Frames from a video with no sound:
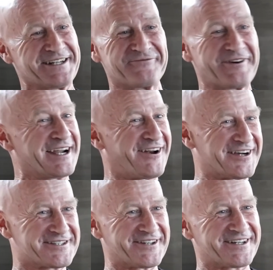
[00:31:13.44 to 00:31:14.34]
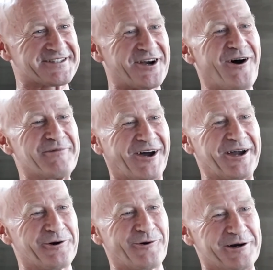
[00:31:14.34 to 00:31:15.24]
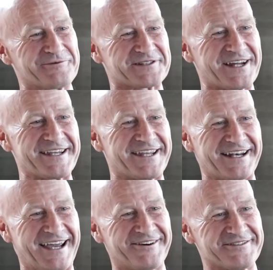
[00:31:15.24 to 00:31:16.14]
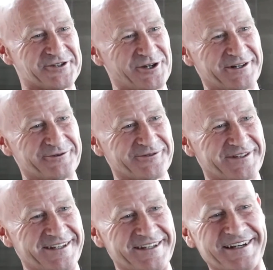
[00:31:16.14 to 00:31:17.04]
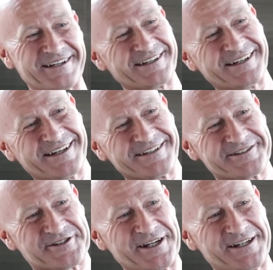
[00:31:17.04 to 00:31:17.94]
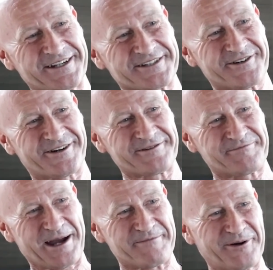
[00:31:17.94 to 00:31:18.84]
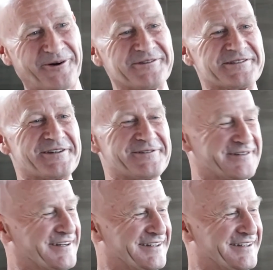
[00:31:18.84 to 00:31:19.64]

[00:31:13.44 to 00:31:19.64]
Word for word: I didn't realise at the time, like who I was taking out and showing all the uh, the seedier side of Patpong to, you